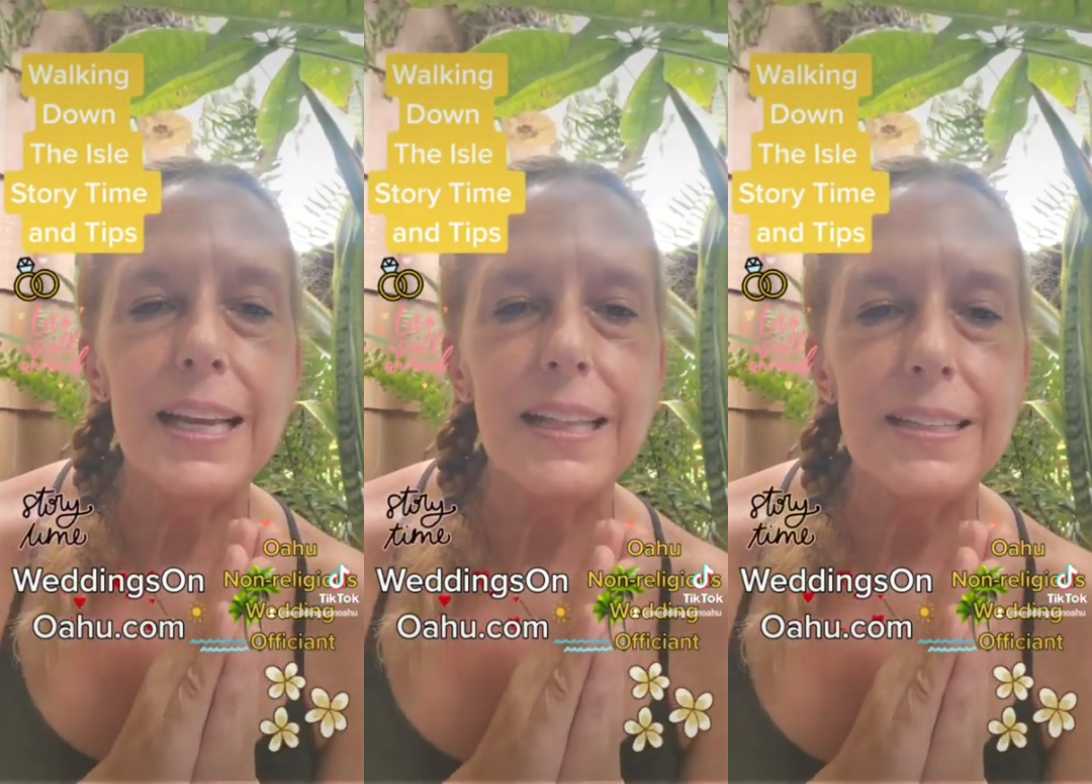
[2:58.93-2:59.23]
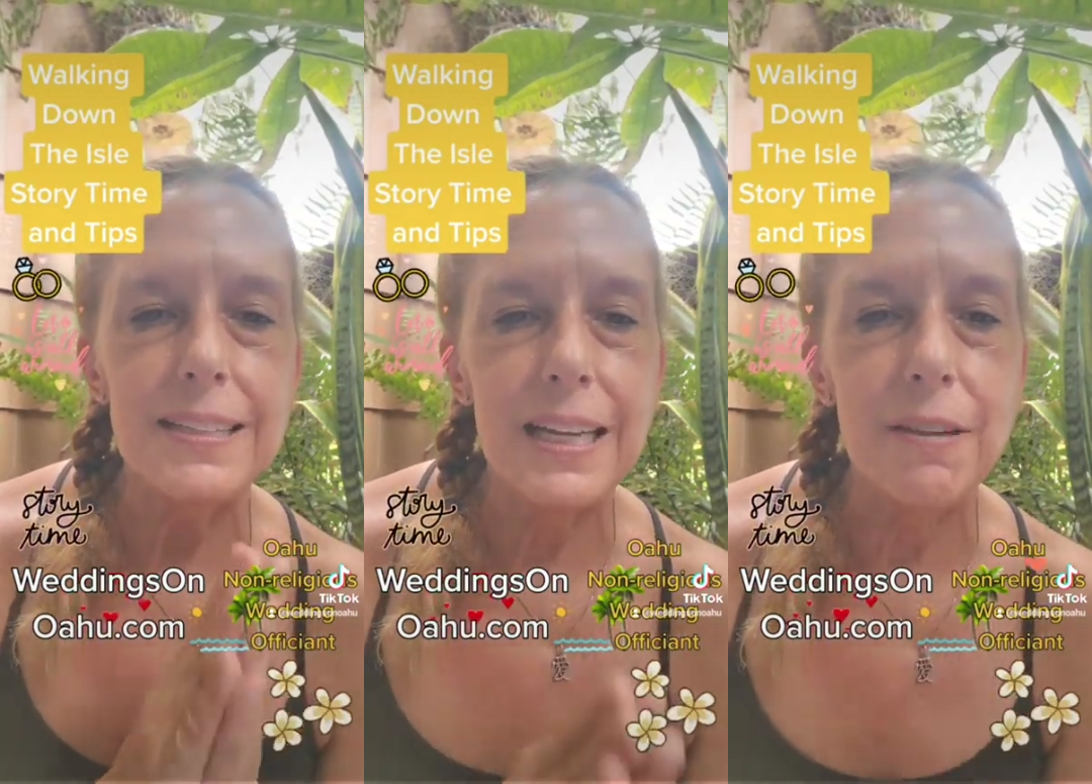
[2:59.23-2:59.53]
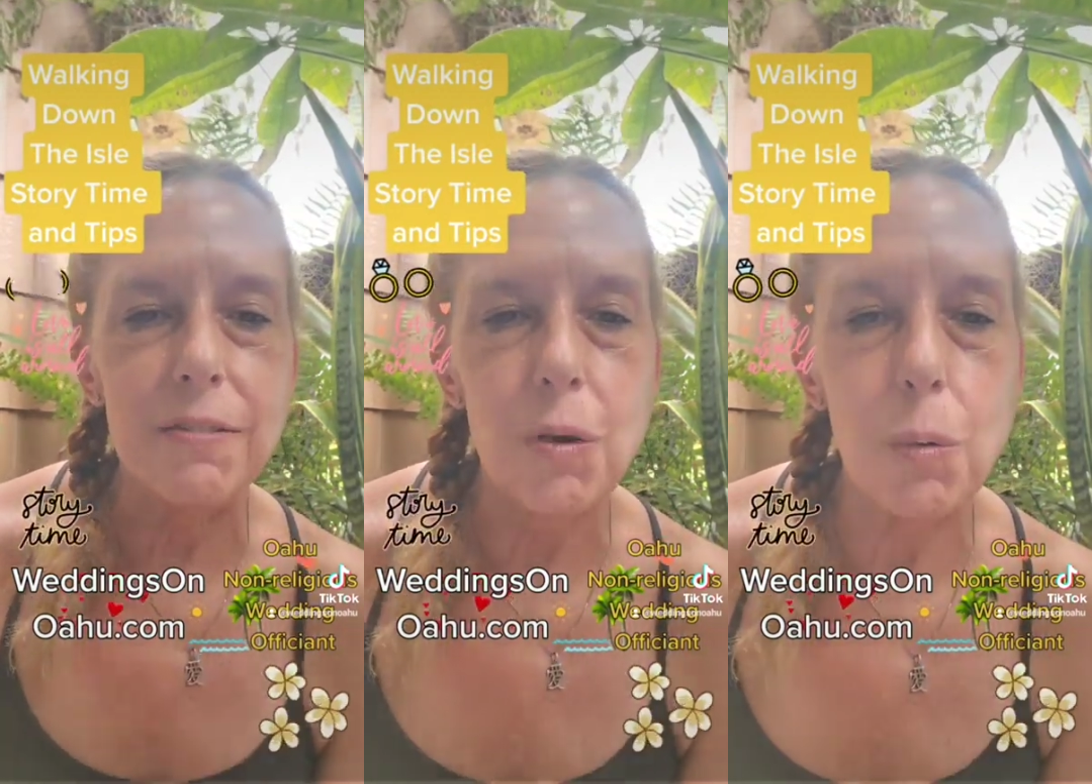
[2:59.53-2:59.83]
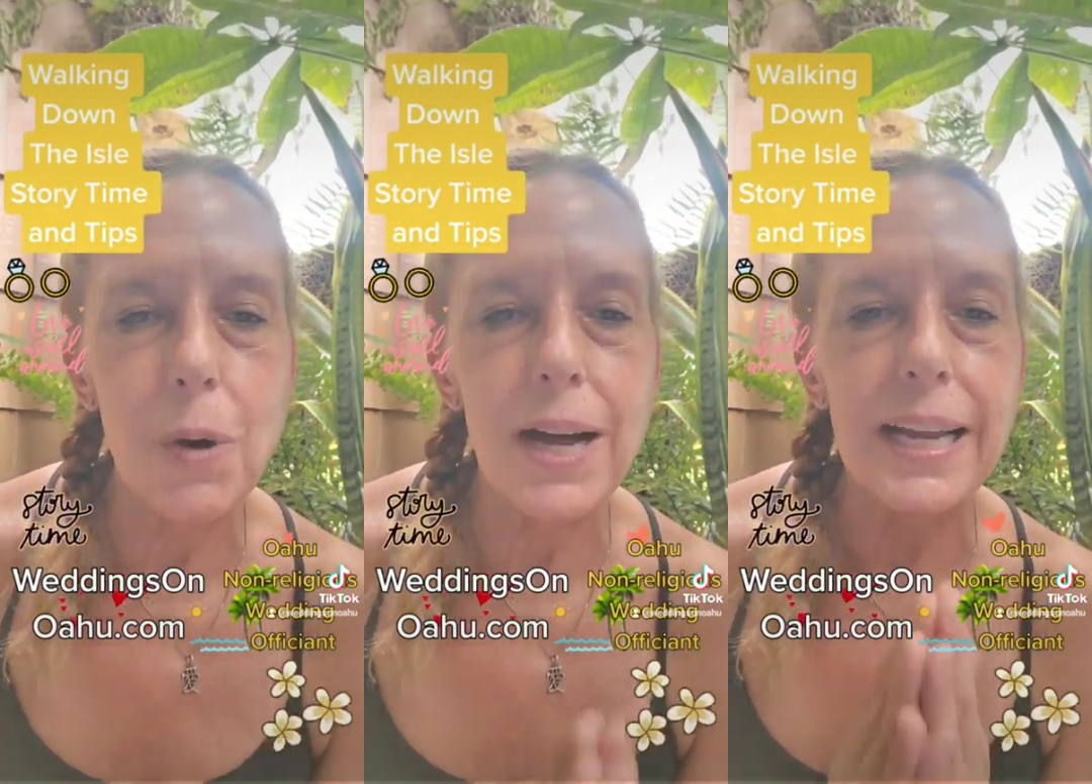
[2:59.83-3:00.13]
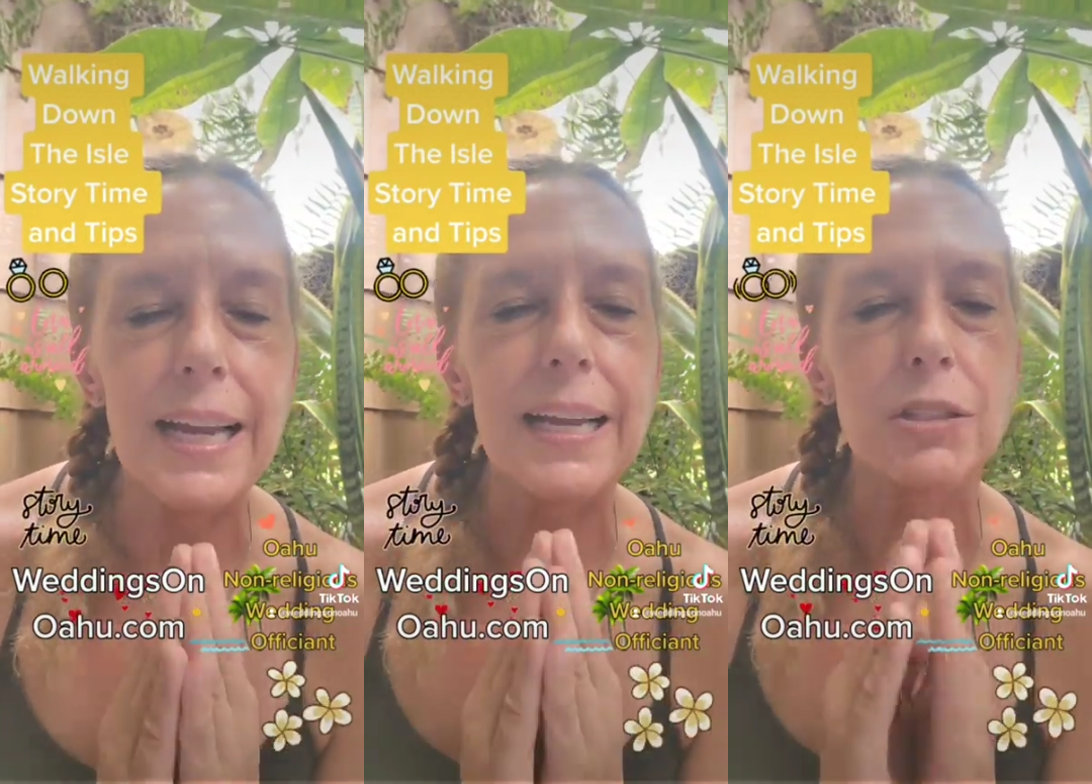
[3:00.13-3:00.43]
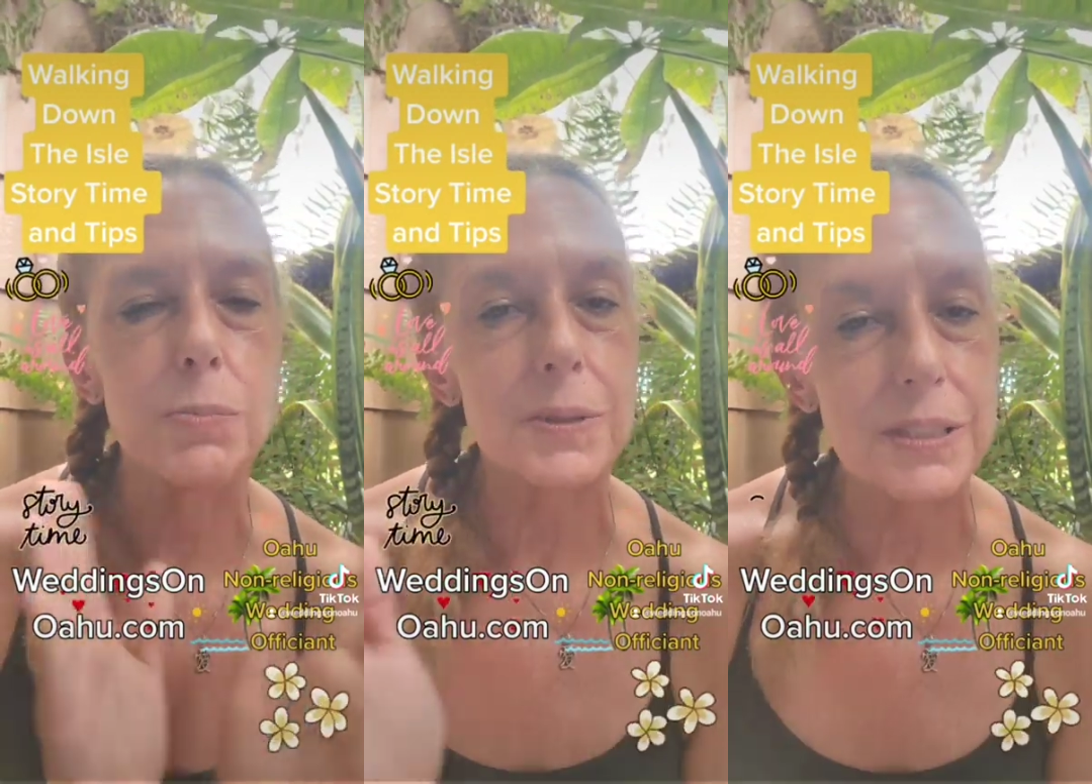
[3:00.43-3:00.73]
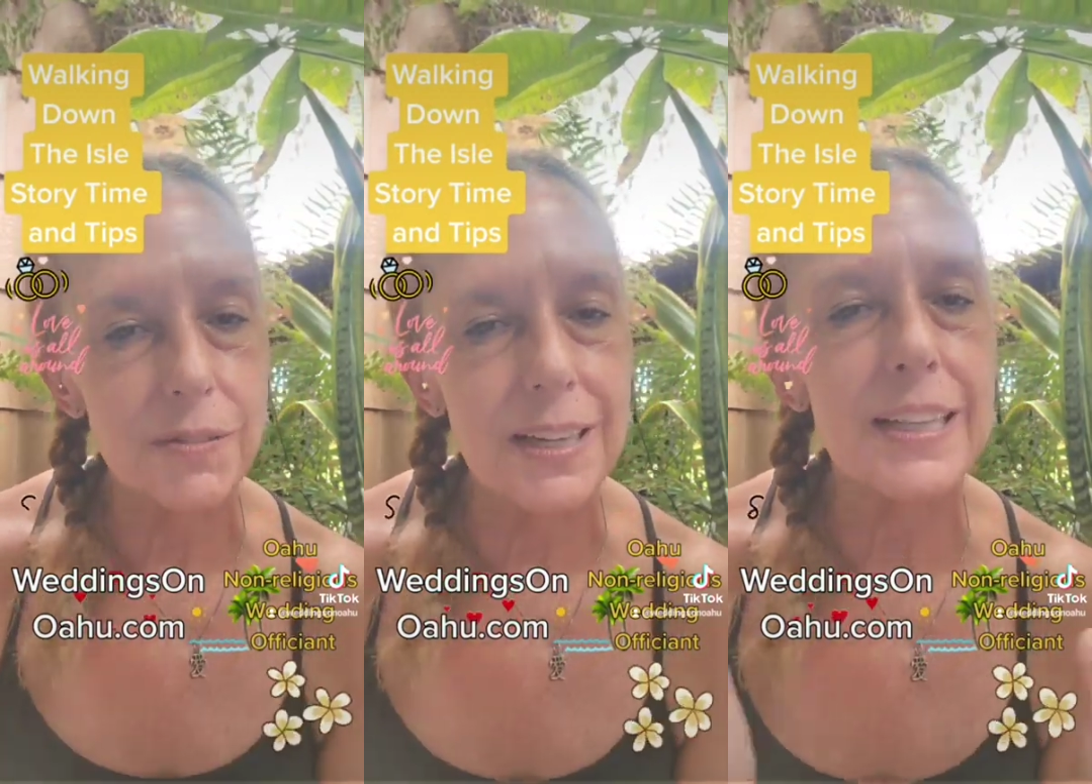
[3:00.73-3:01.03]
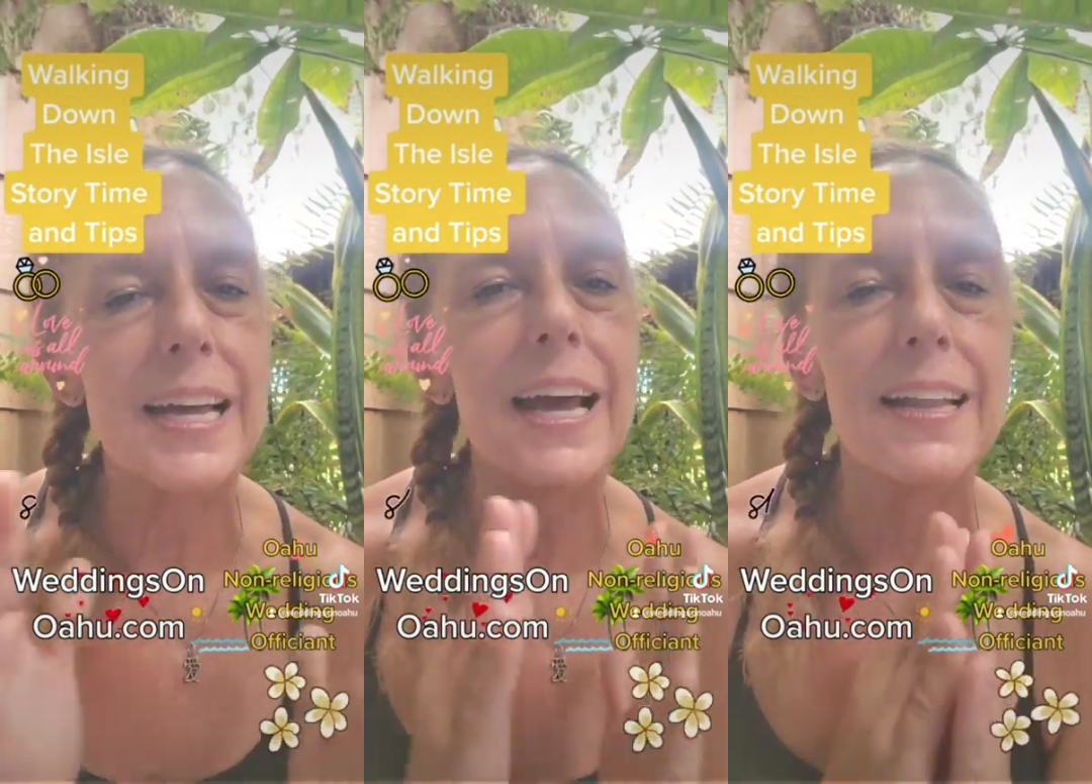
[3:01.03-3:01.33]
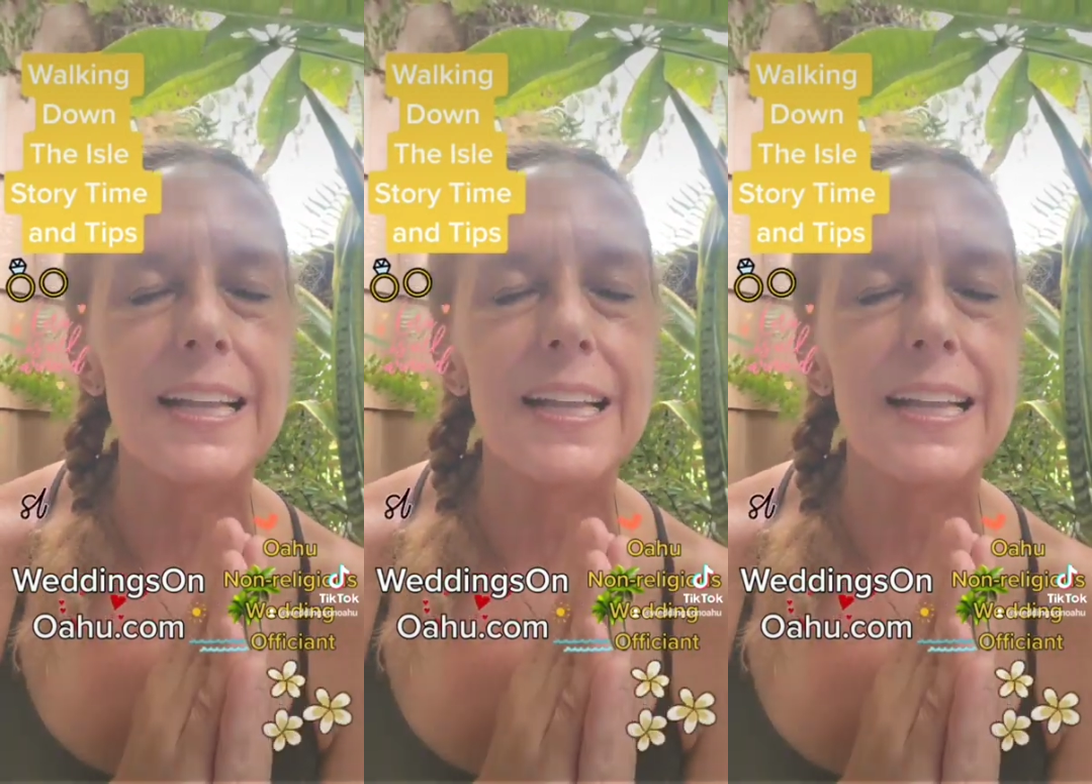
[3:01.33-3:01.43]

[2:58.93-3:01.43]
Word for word: in the state of Hawaii, specifically on